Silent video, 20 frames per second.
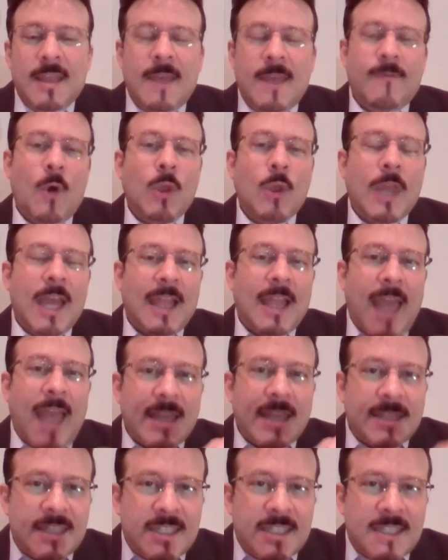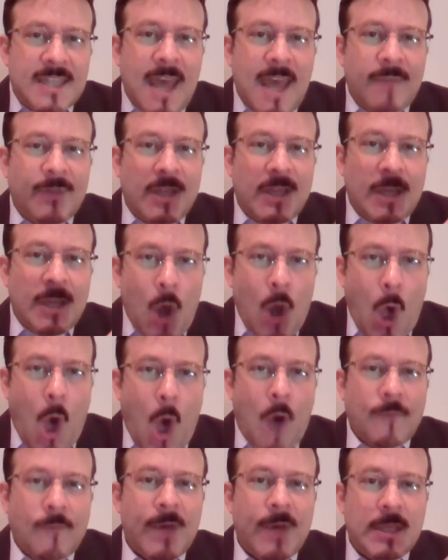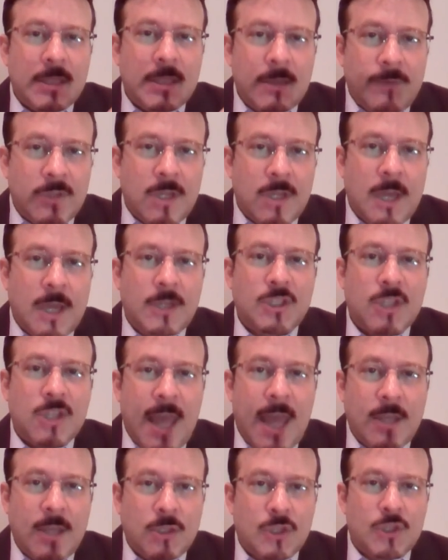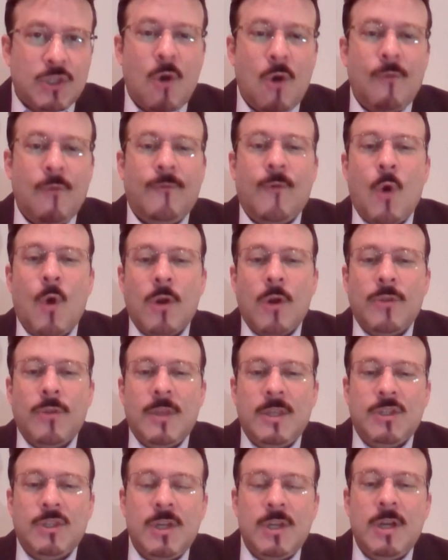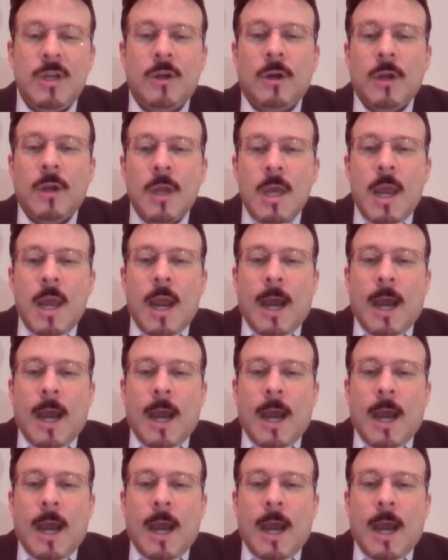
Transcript: They've only allowed 7 offensive touchdowns so far this year.